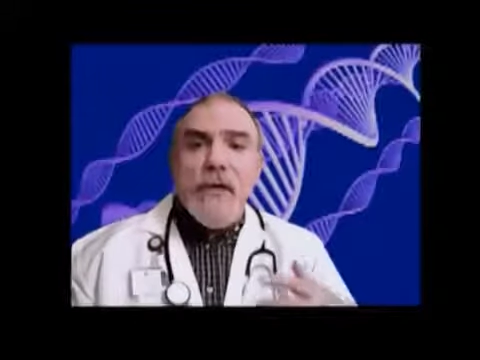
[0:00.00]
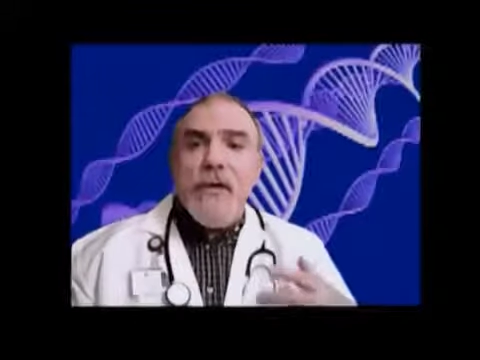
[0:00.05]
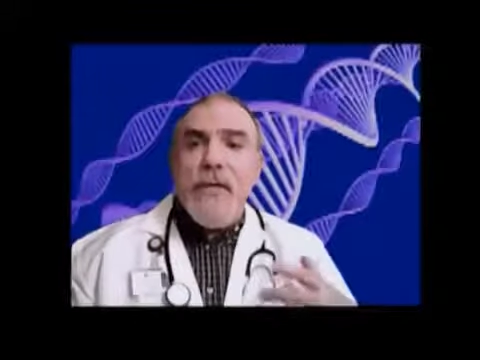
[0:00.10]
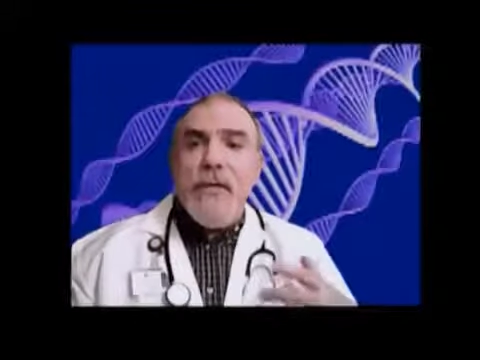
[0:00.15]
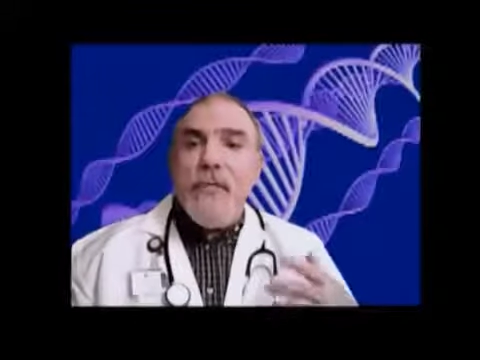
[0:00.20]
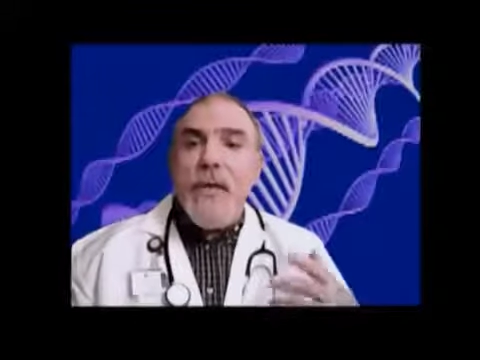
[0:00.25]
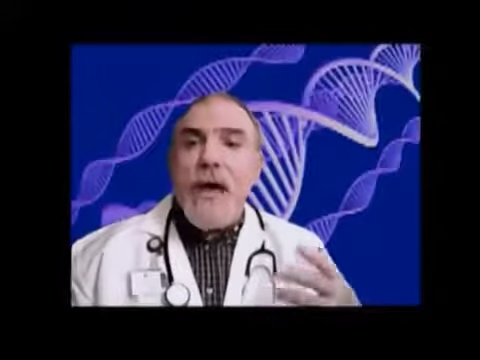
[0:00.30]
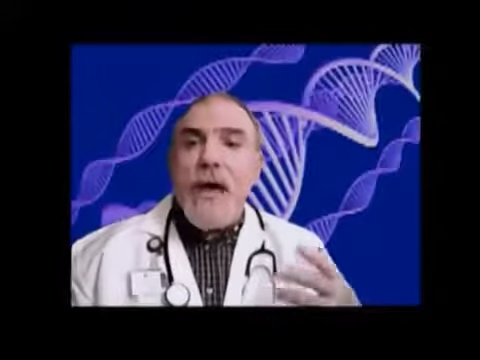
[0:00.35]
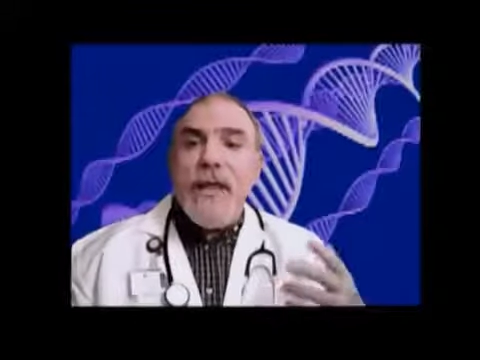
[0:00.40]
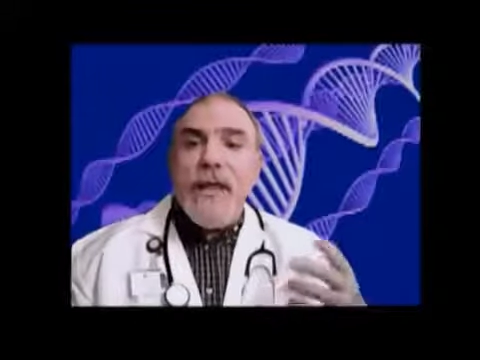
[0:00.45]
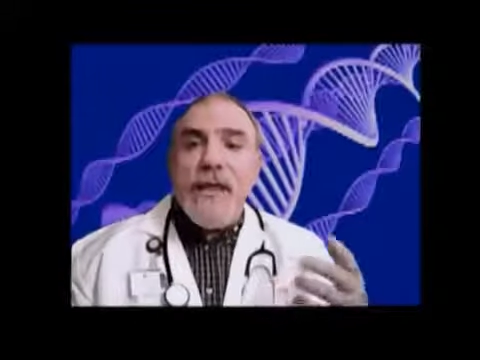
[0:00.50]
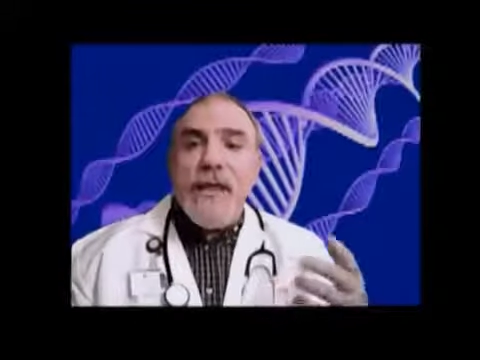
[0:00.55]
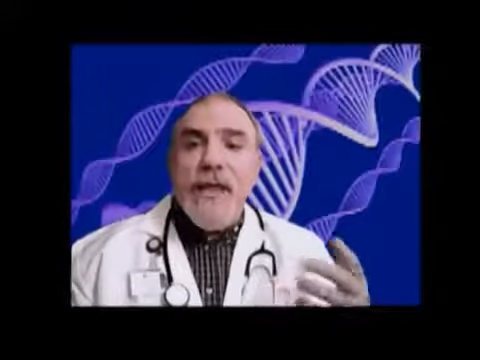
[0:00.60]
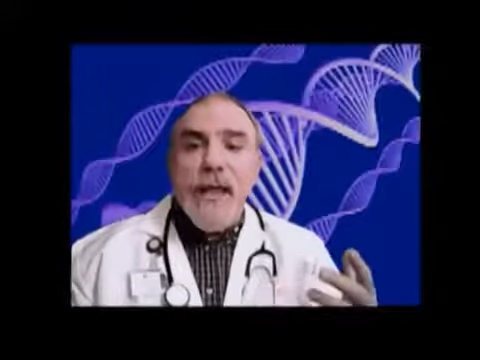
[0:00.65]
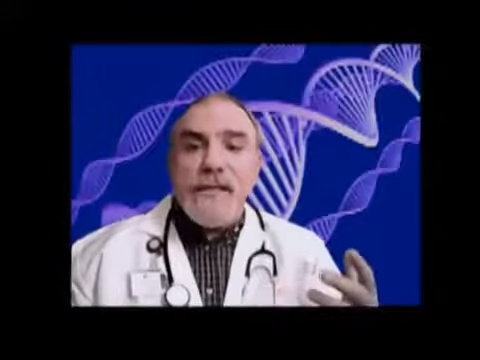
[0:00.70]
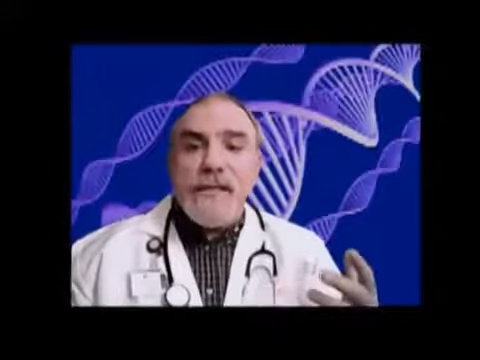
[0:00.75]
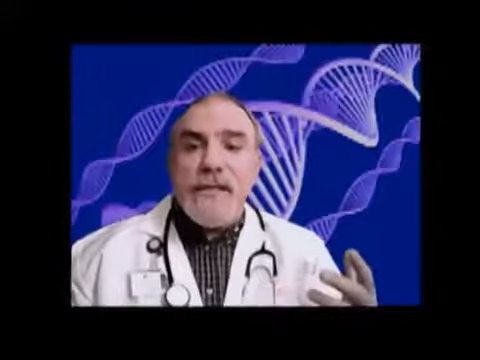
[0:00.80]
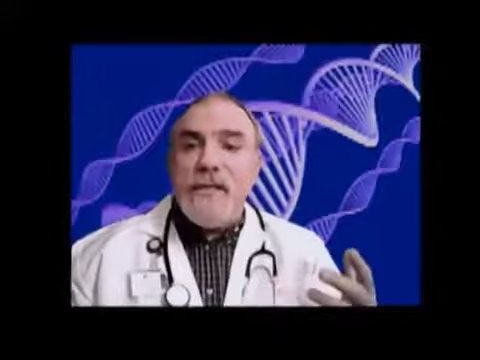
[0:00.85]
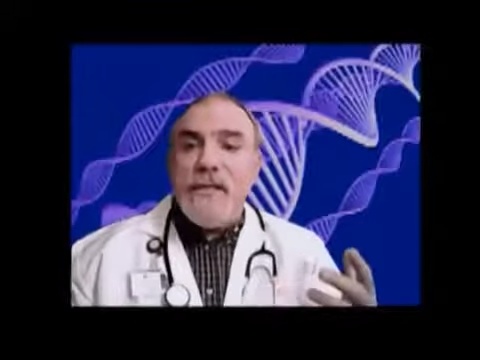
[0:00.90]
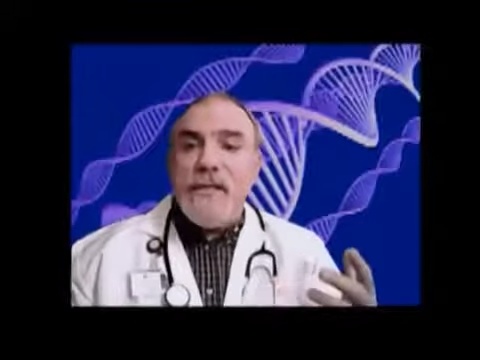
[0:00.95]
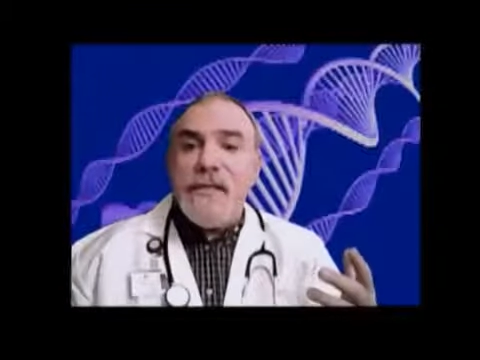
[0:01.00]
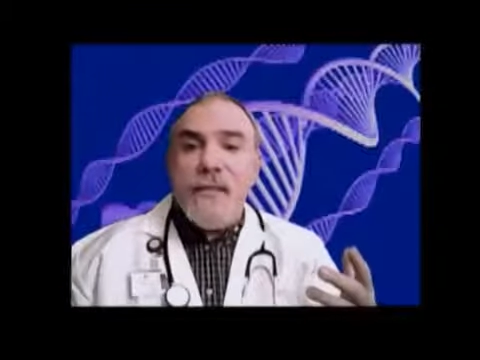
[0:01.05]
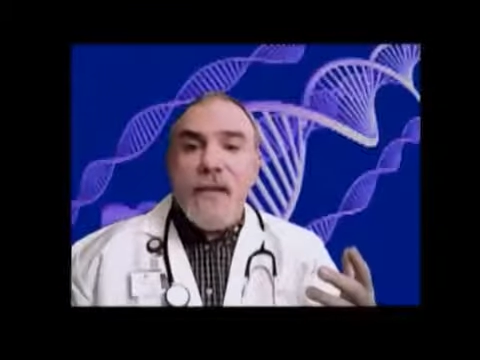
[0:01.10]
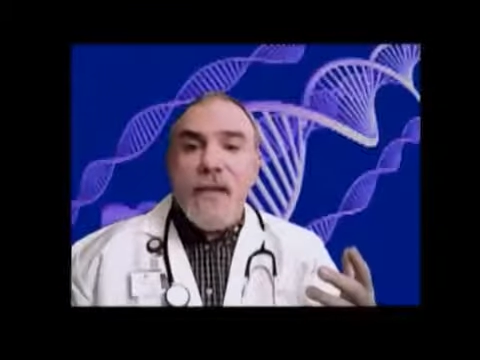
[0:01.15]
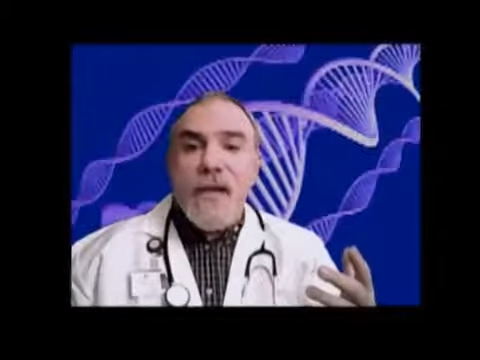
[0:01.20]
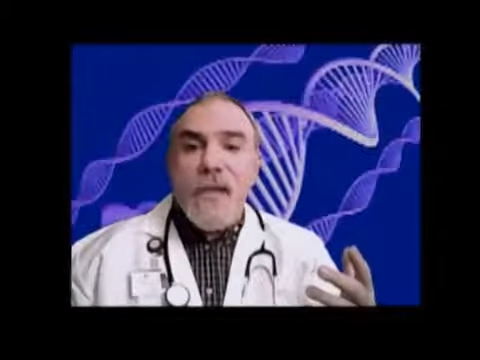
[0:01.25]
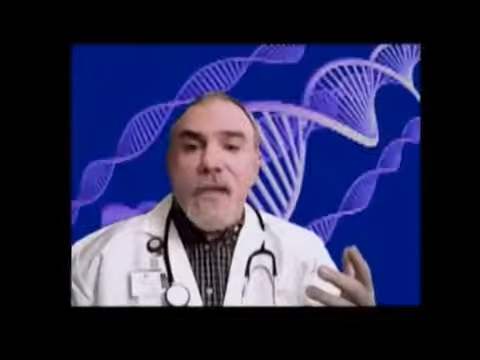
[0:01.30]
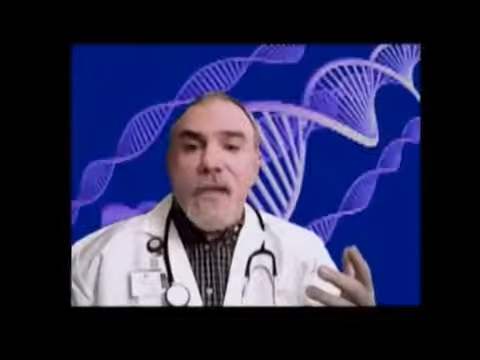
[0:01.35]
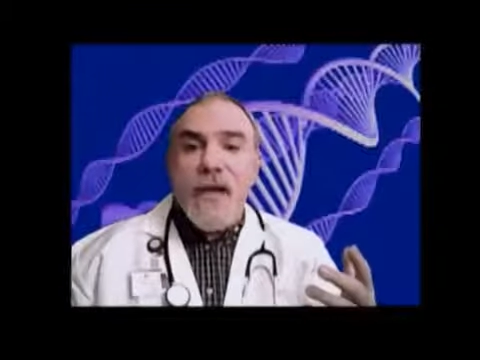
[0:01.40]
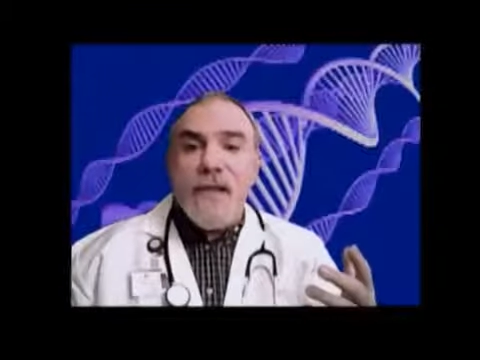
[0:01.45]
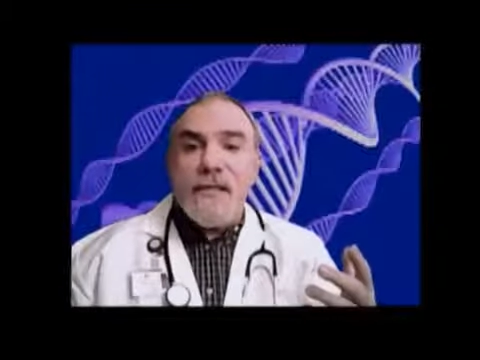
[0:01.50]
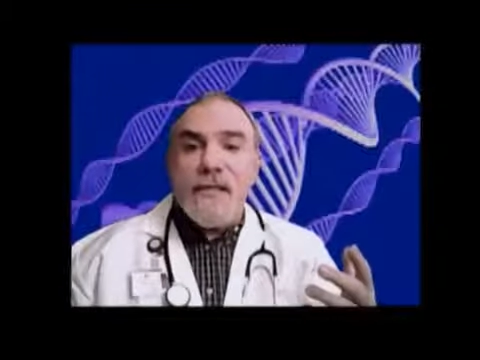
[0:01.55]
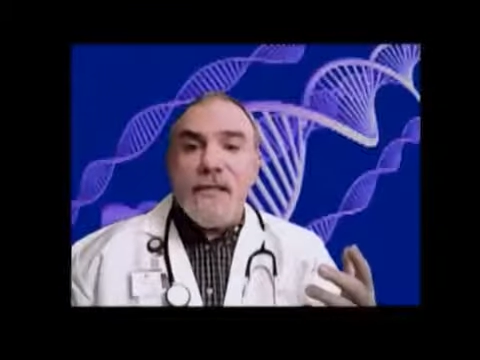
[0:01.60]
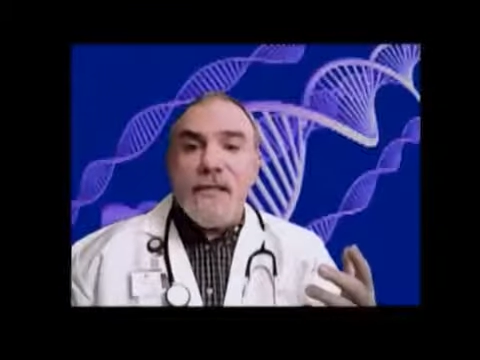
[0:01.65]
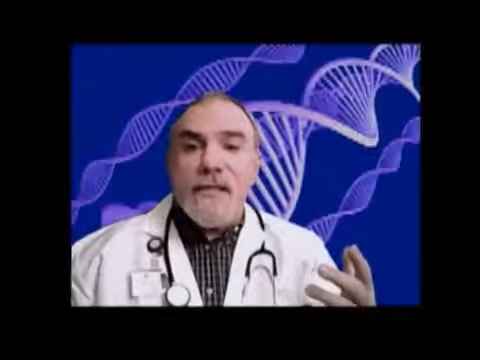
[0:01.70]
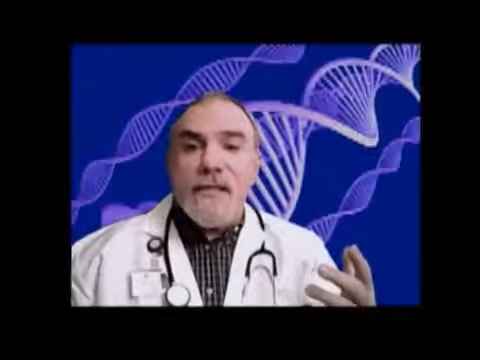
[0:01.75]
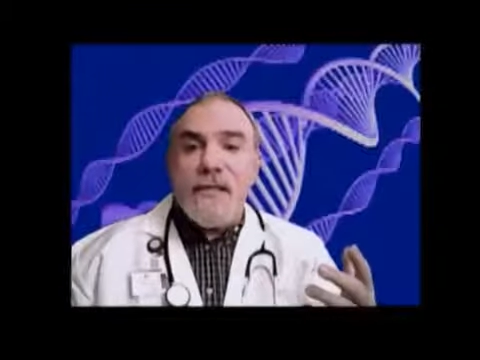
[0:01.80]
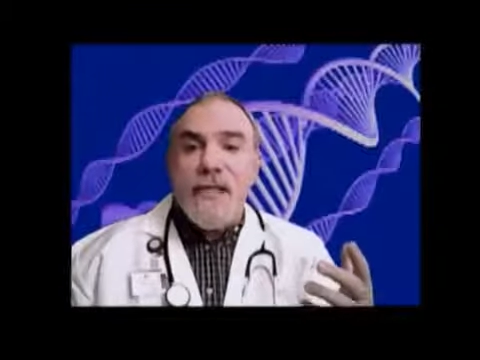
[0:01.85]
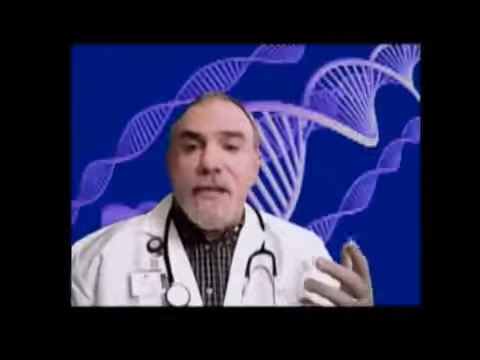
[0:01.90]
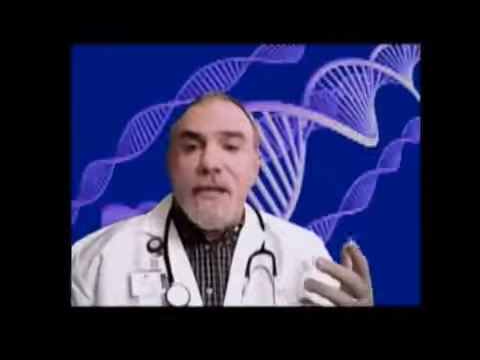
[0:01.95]
their body gets these amino
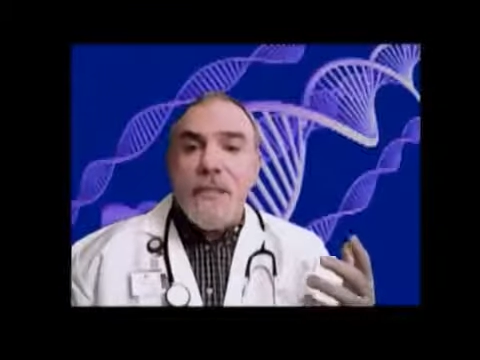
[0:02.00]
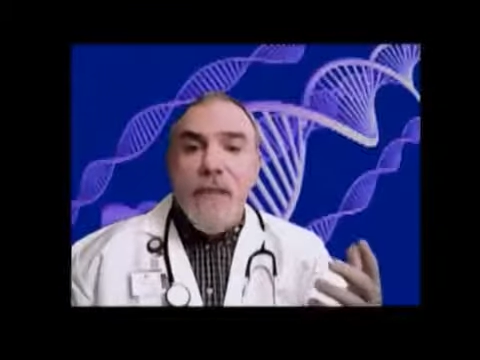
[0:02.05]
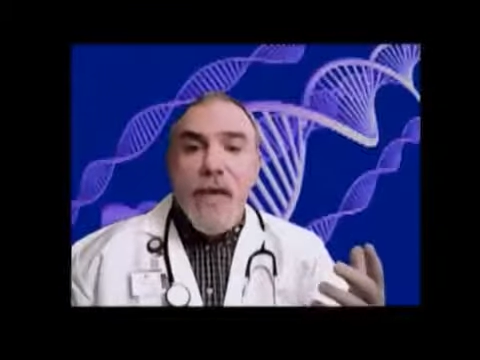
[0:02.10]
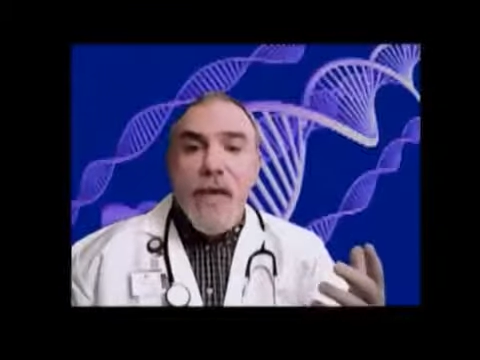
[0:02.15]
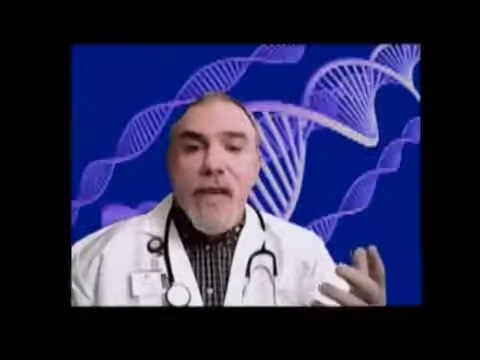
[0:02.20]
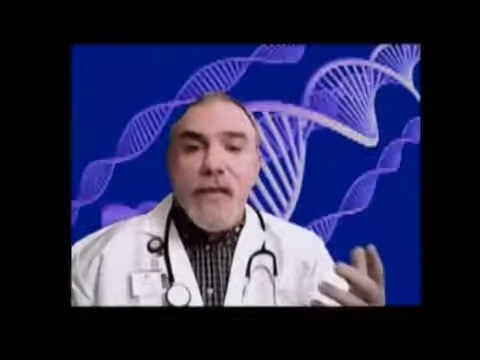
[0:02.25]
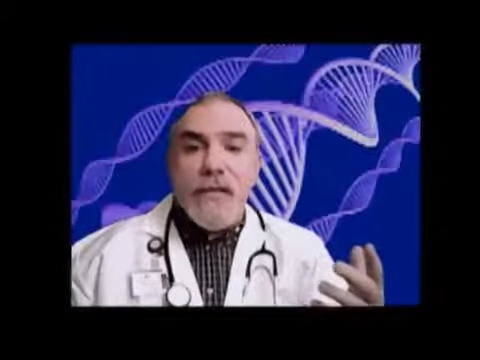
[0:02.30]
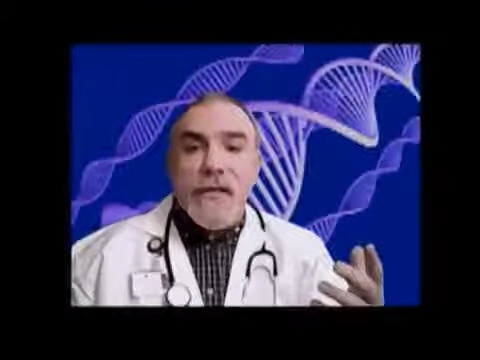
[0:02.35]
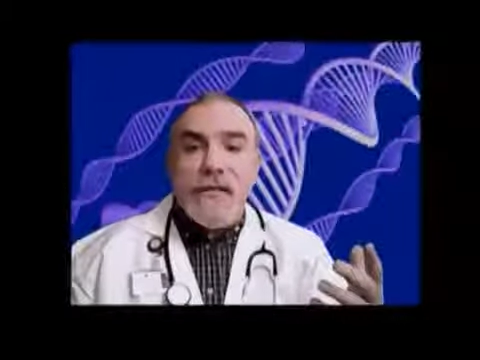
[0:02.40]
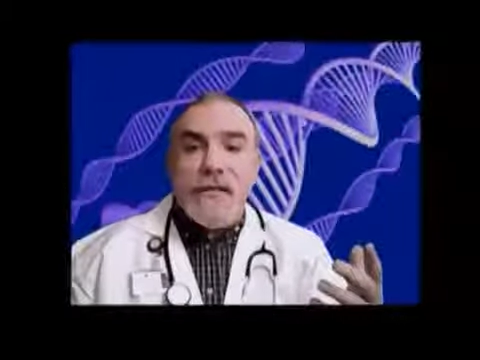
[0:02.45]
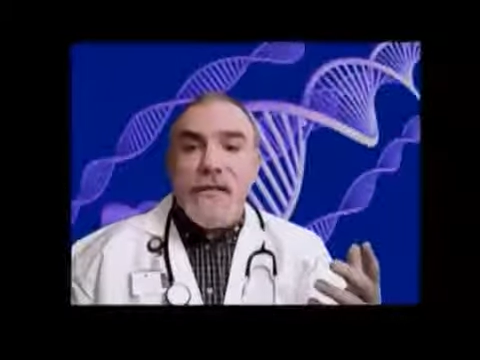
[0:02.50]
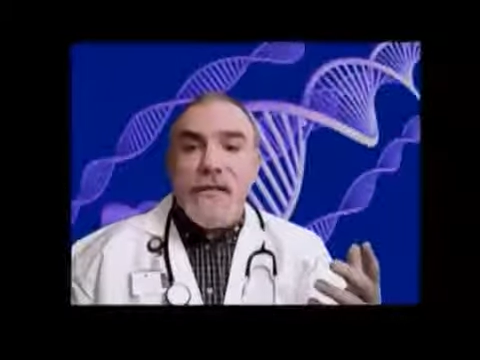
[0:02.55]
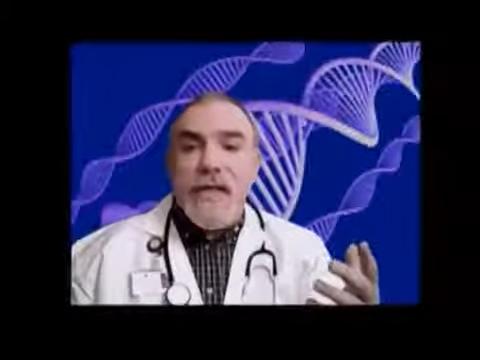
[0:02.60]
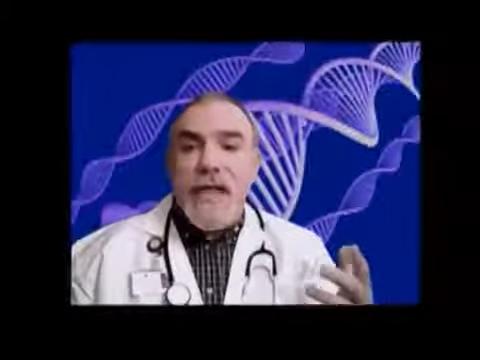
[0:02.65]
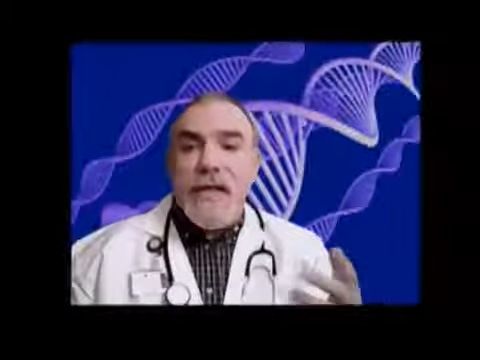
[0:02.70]
acids in balance